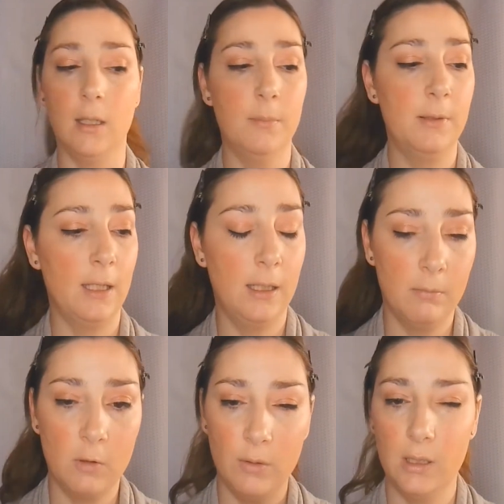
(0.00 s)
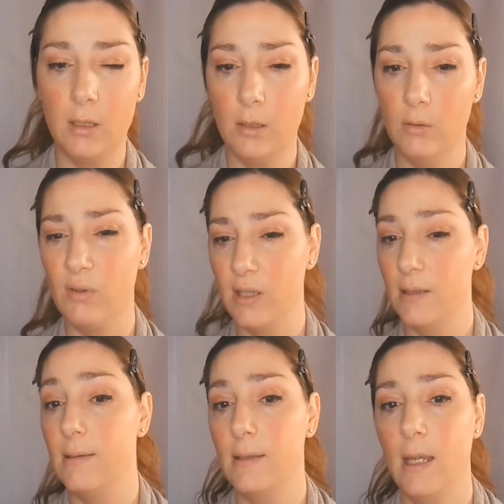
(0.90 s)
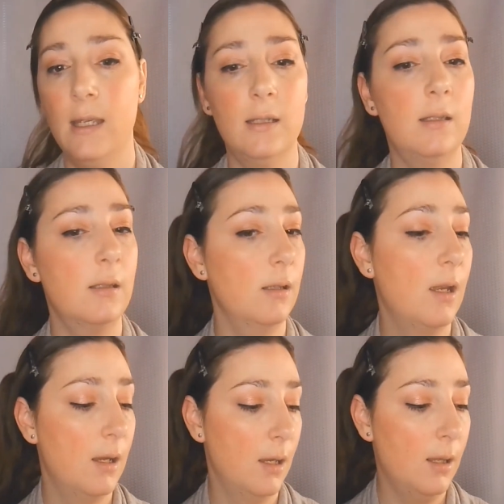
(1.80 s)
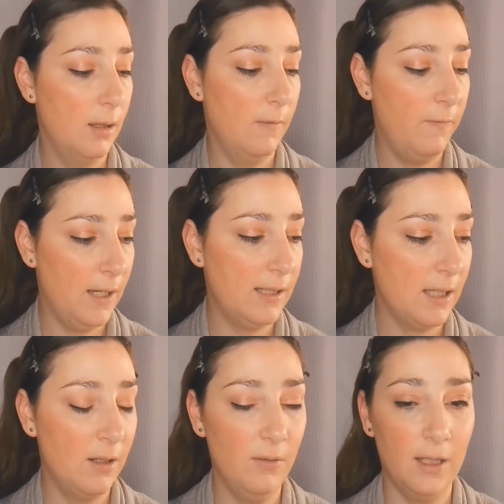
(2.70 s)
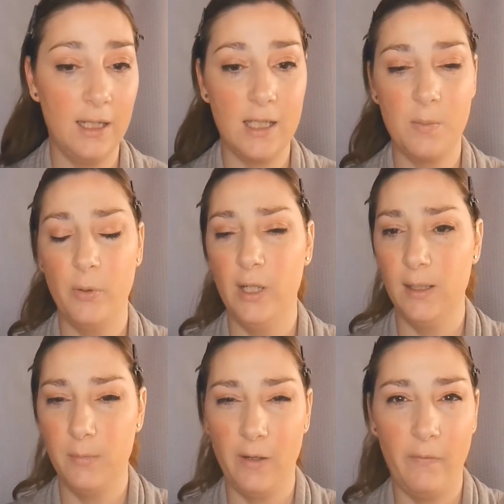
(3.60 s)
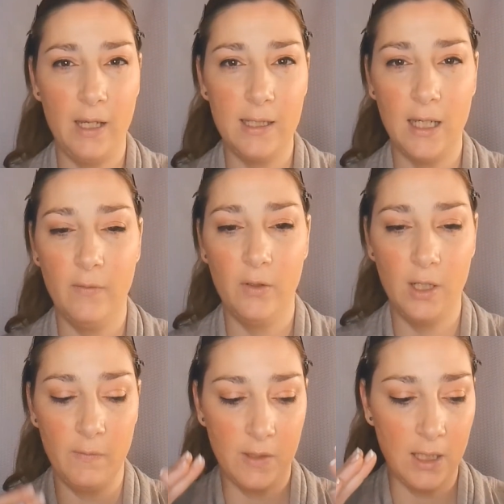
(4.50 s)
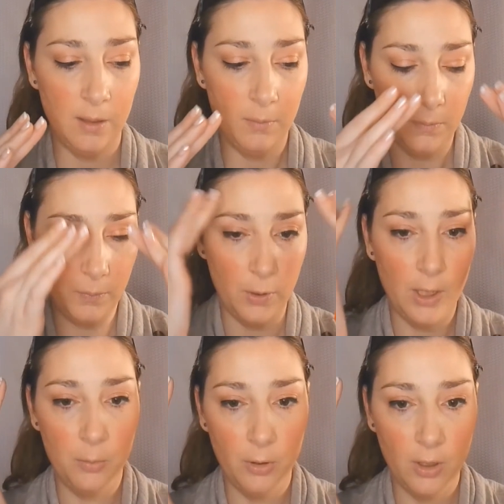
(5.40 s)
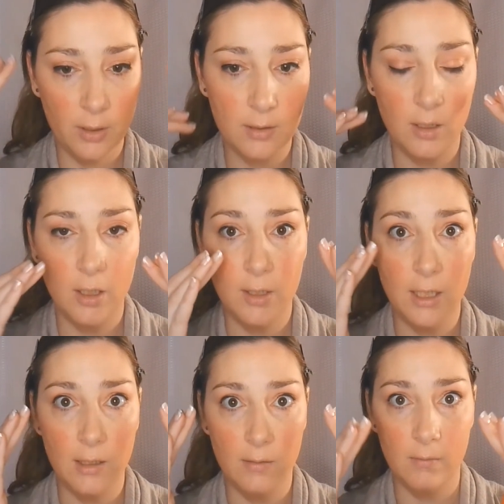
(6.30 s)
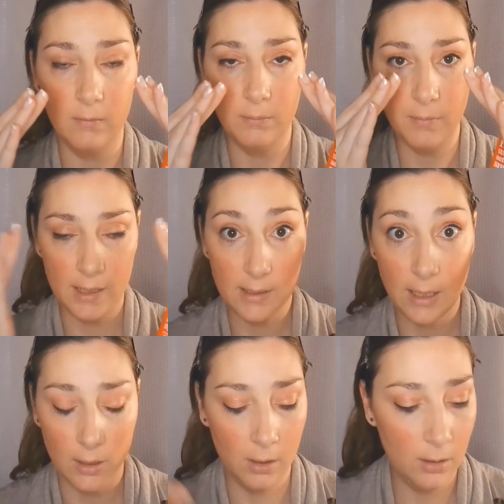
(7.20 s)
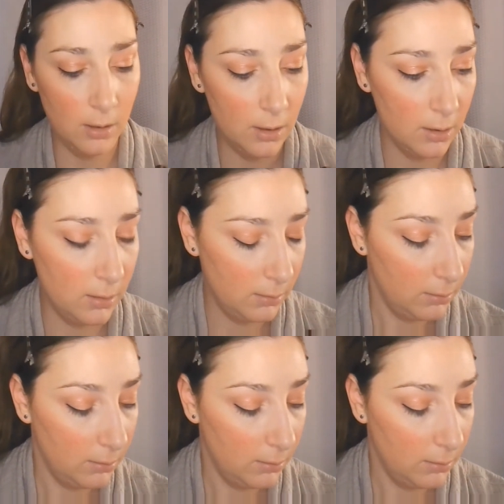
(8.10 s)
lips, I am going to set the face. I don't like spraying my face after I've got brow product on and mascara on.